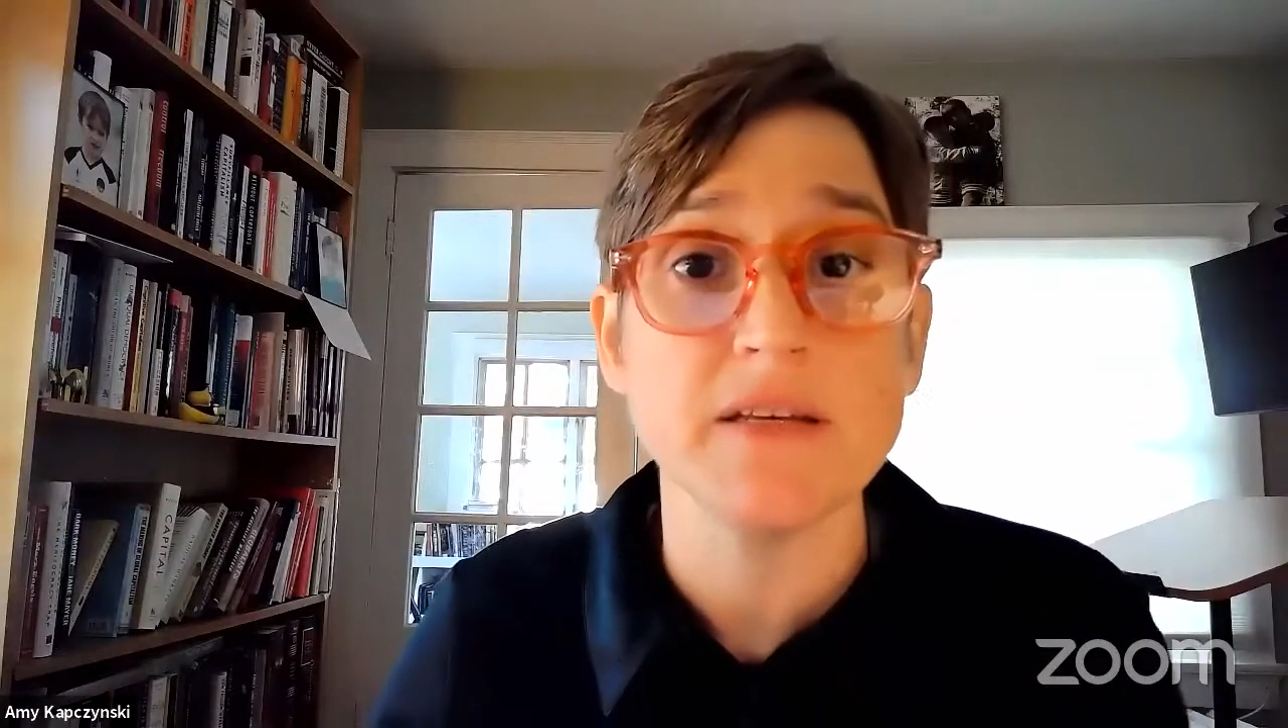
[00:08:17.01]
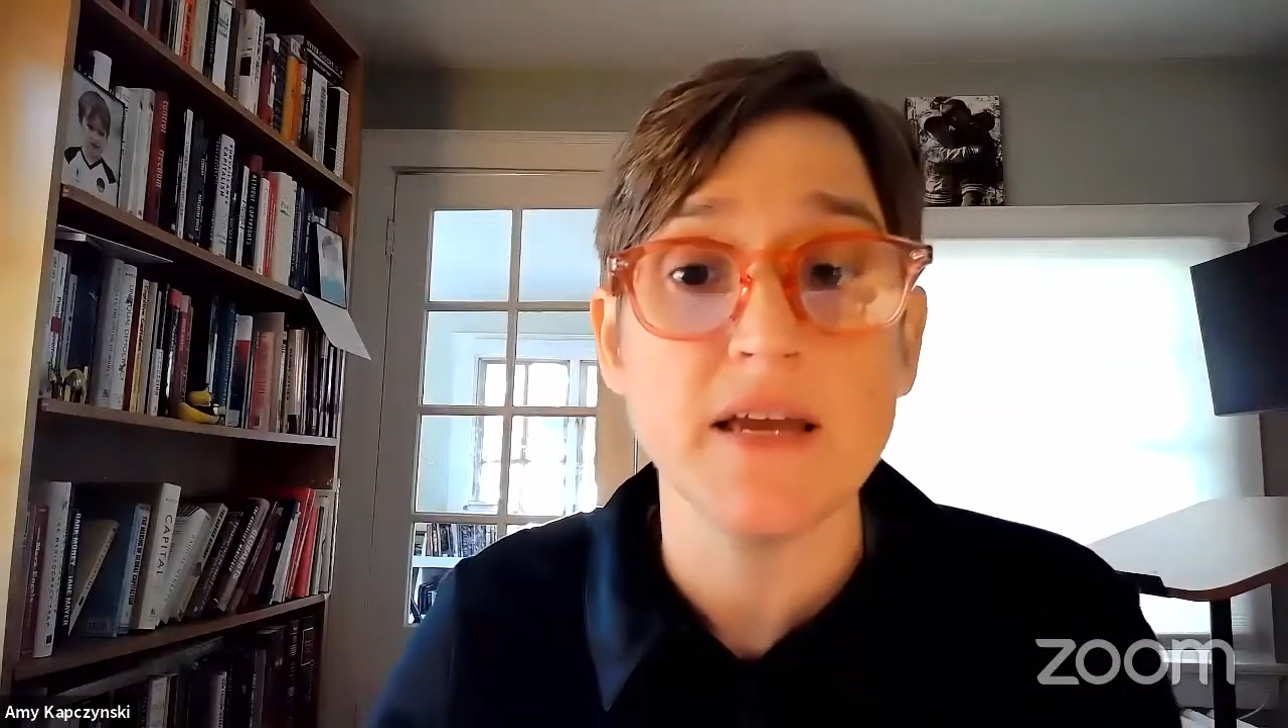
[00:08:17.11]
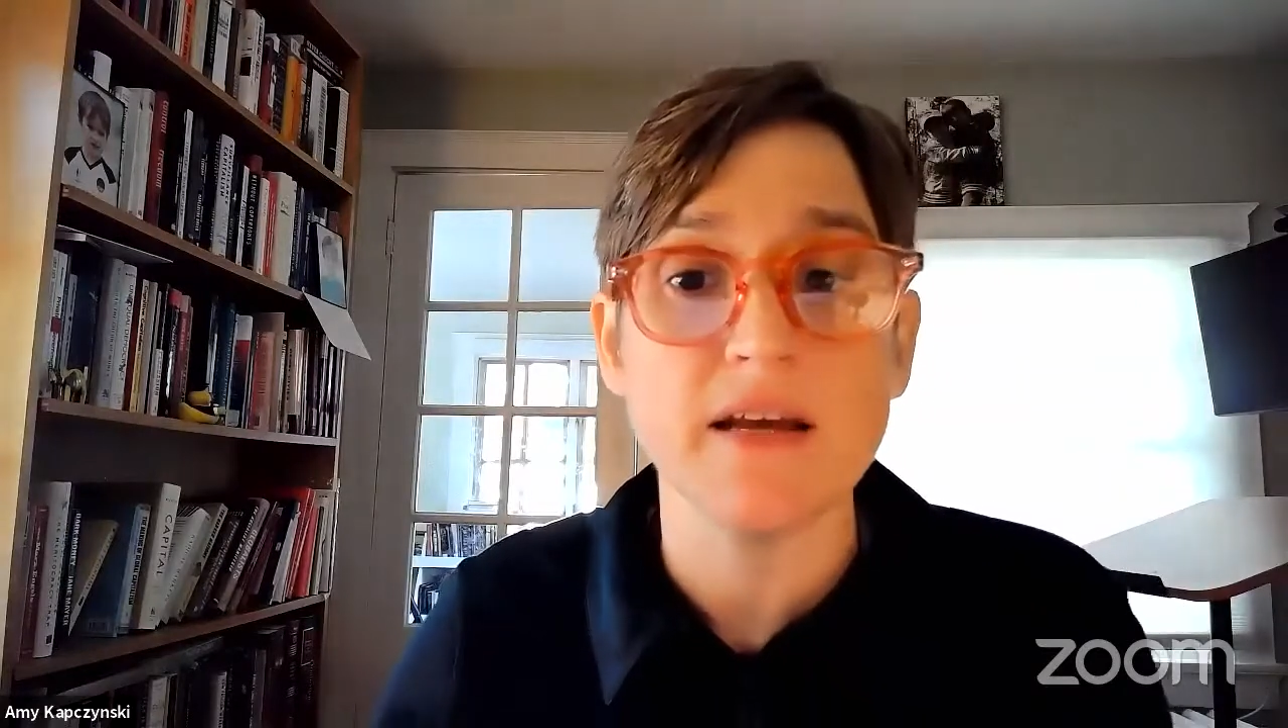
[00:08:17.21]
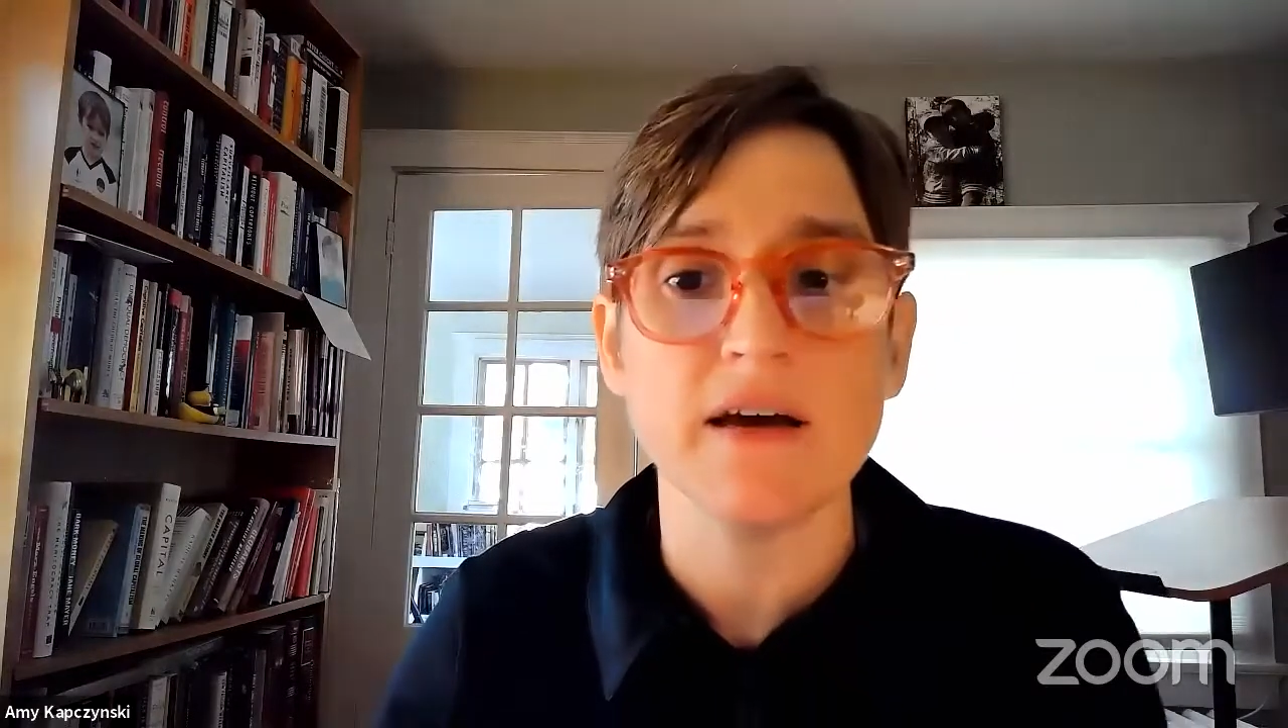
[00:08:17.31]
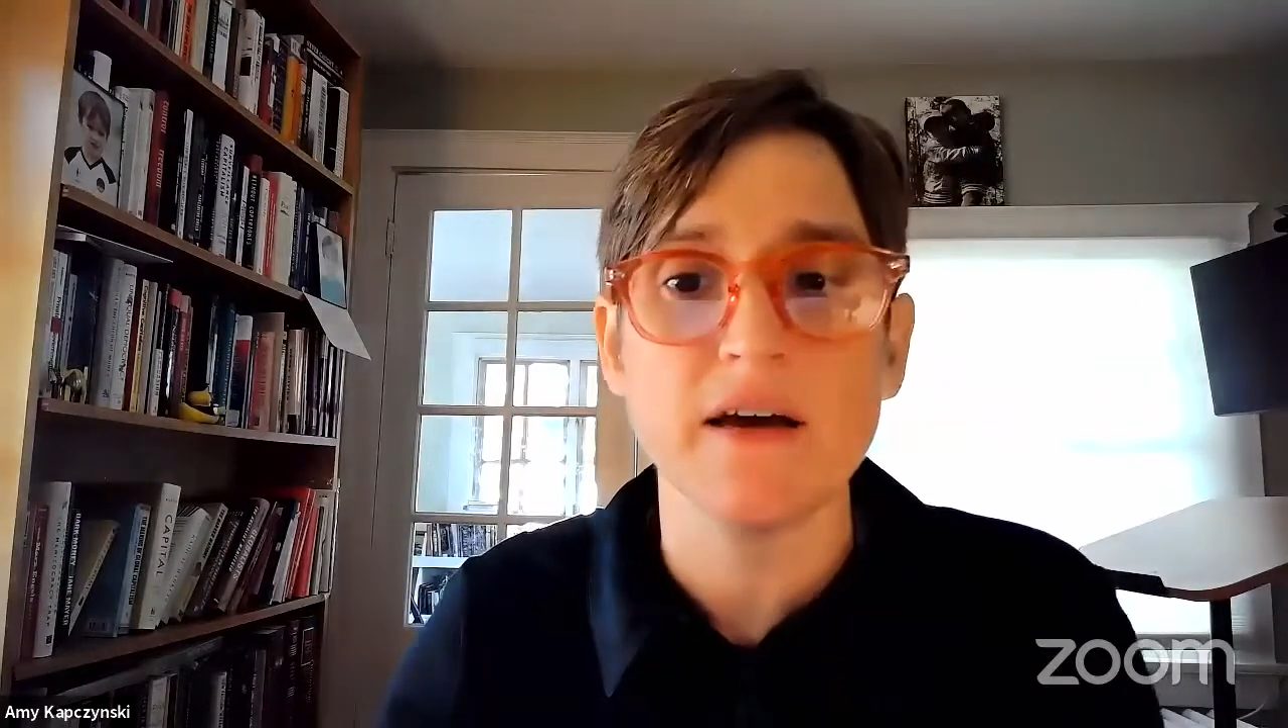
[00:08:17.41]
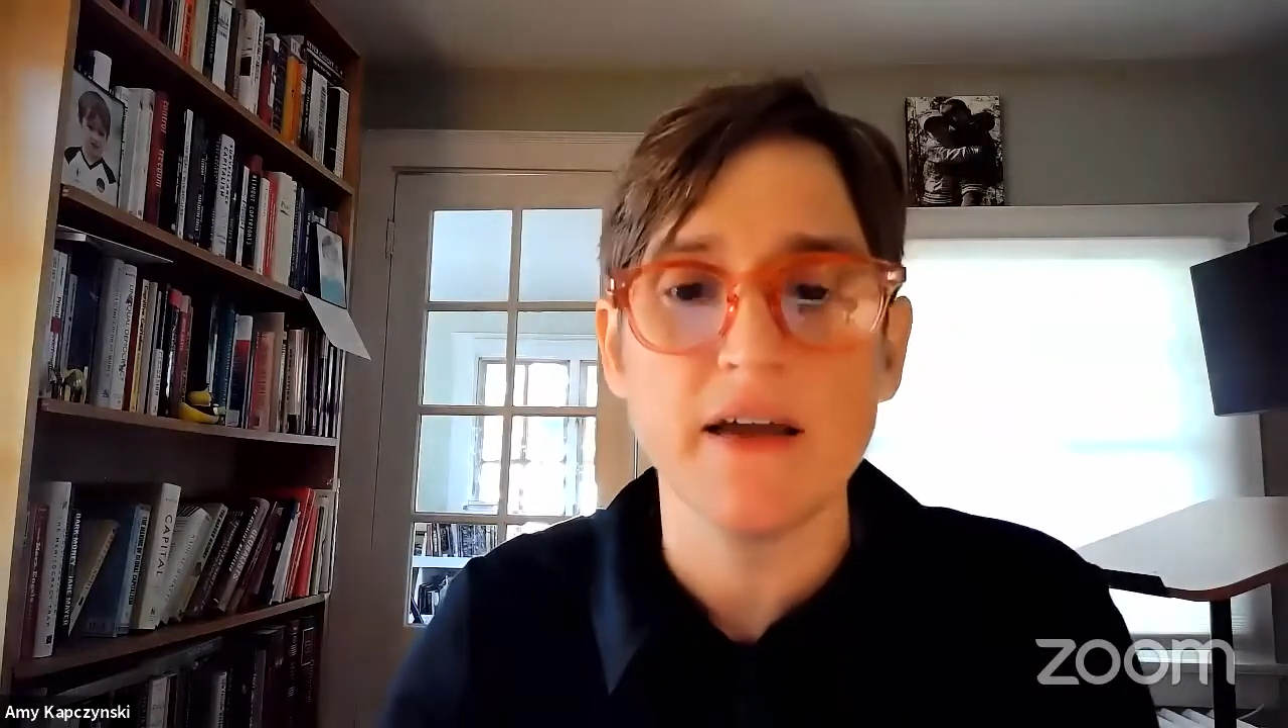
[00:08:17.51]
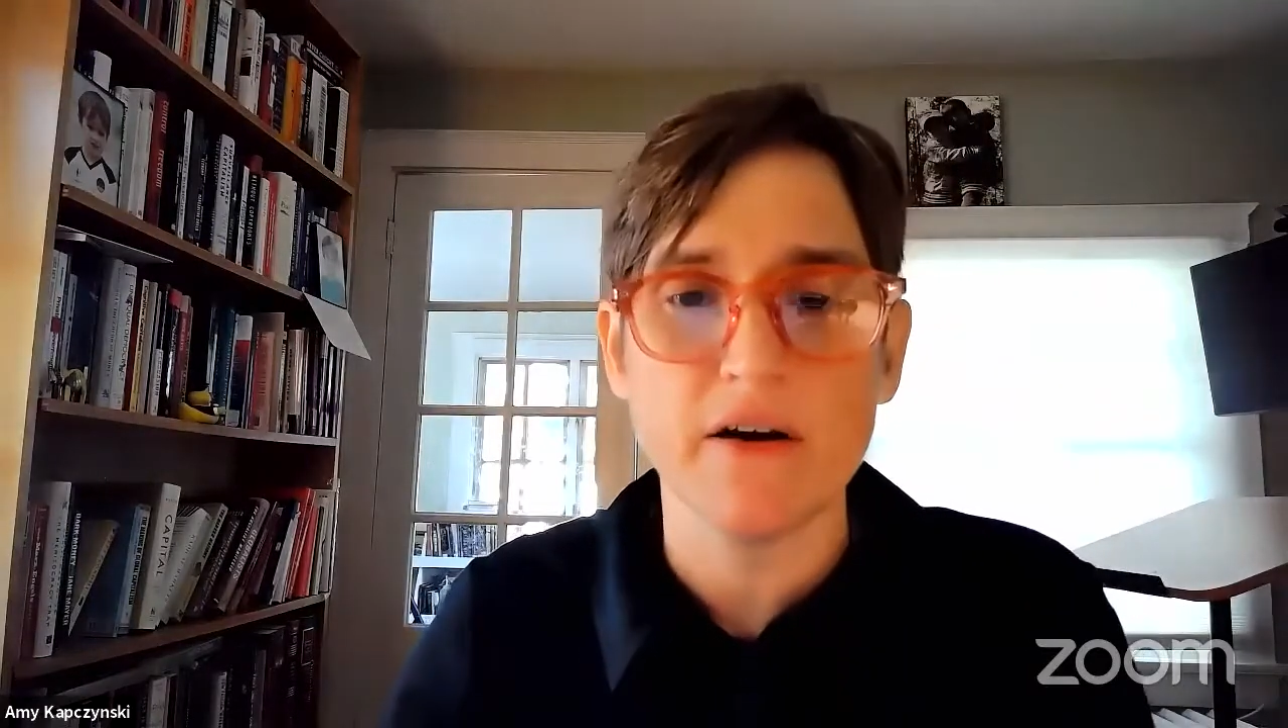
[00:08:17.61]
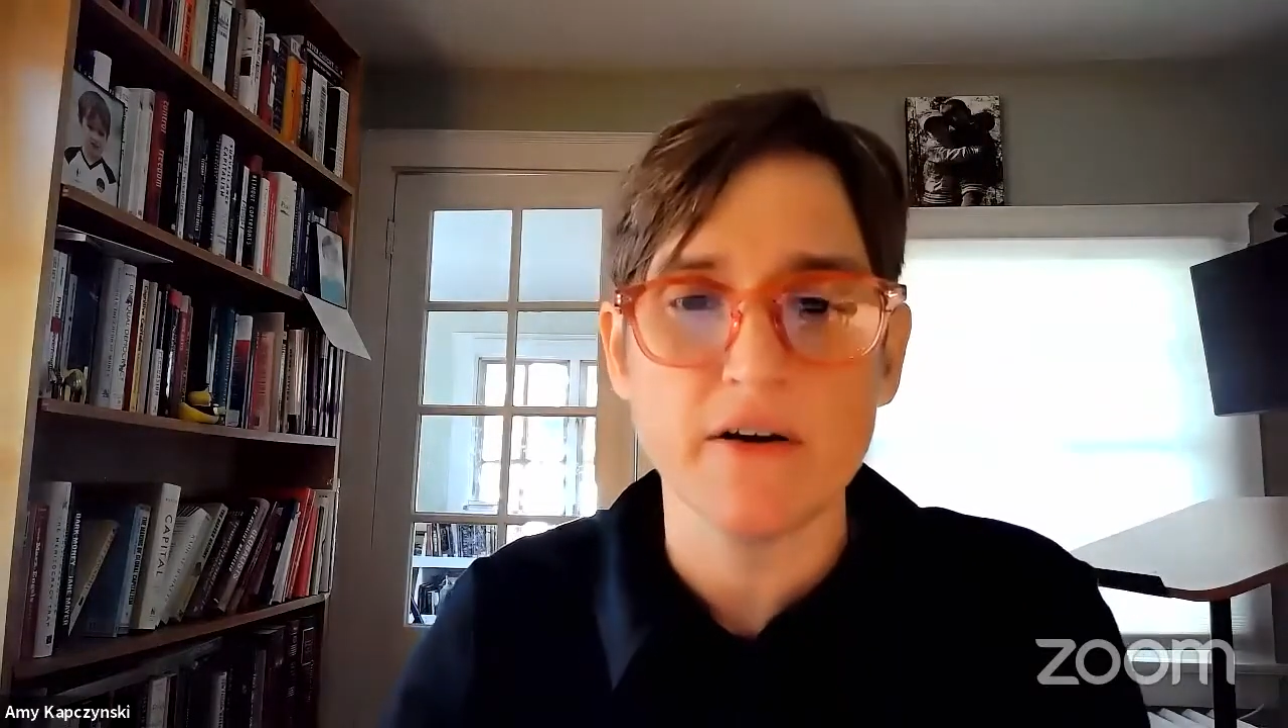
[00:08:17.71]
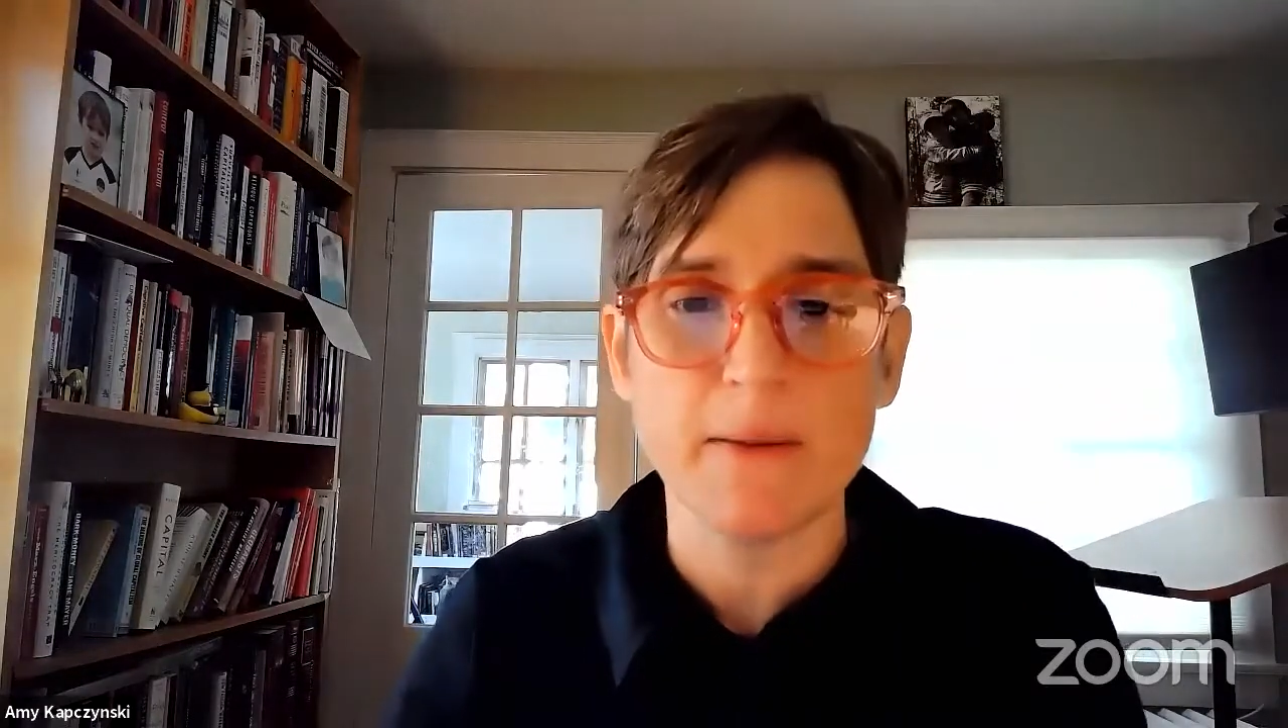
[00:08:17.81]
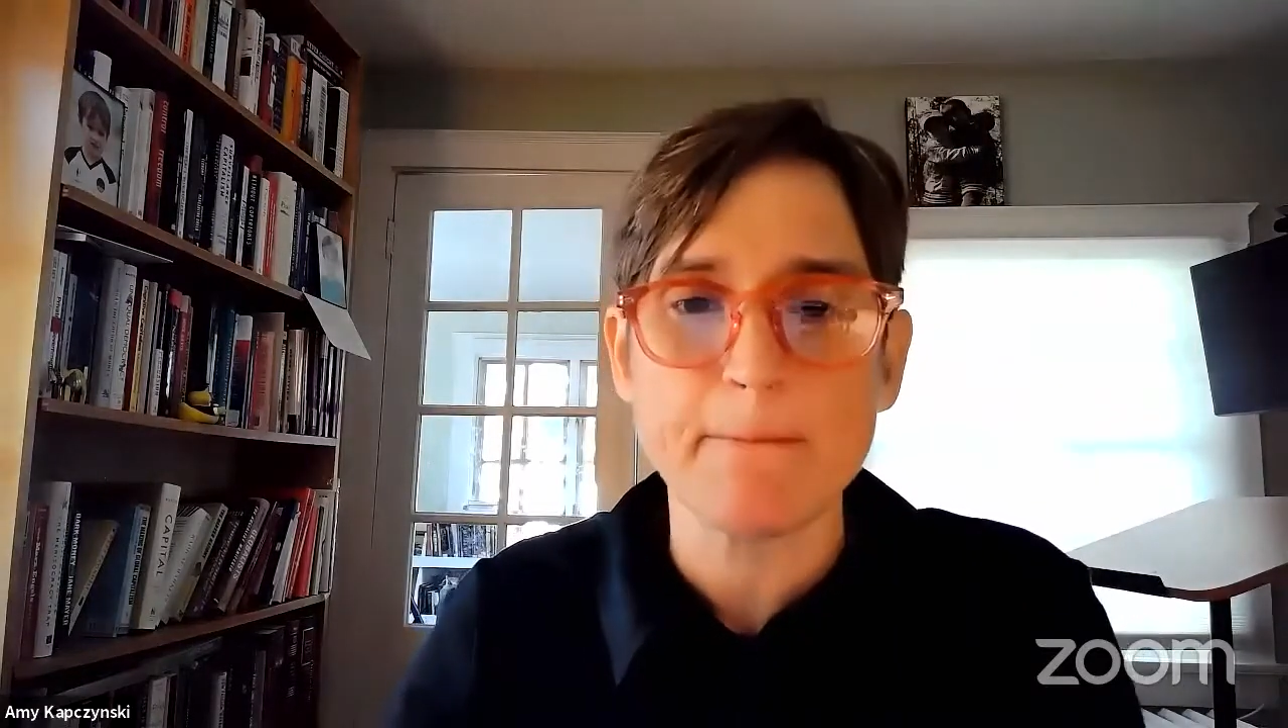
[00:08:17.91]
Data
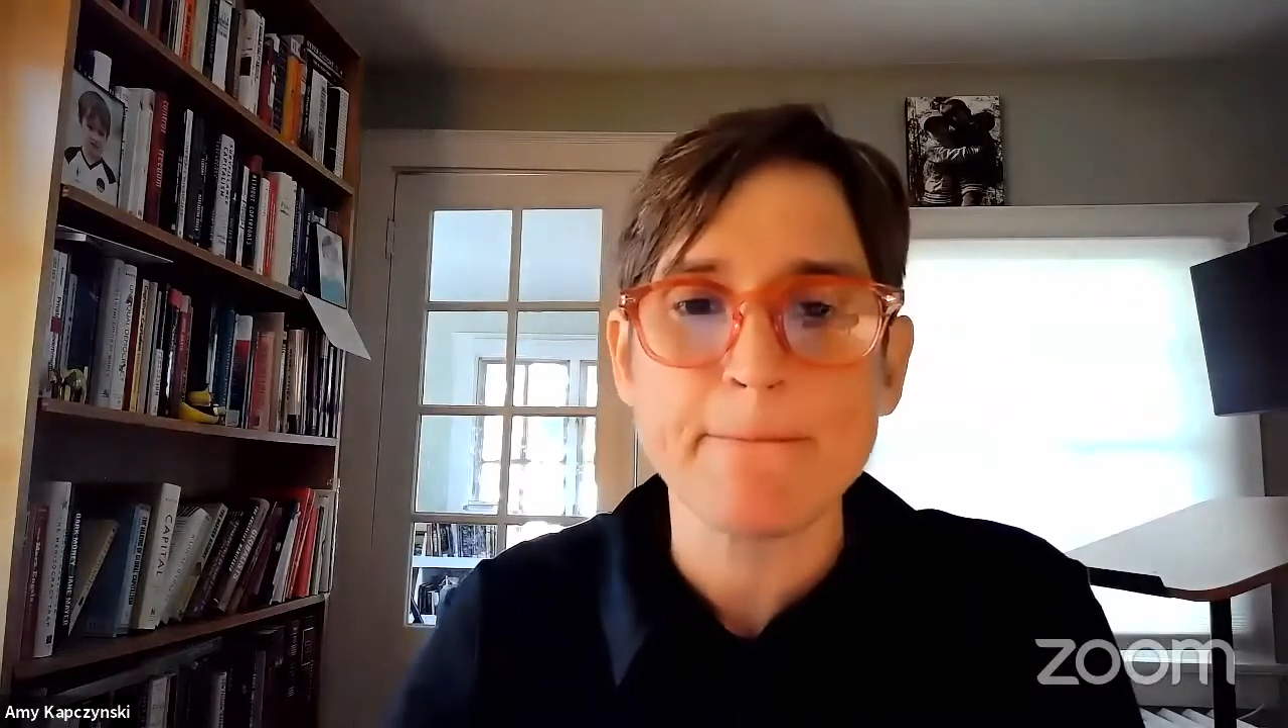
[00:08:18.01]
Era.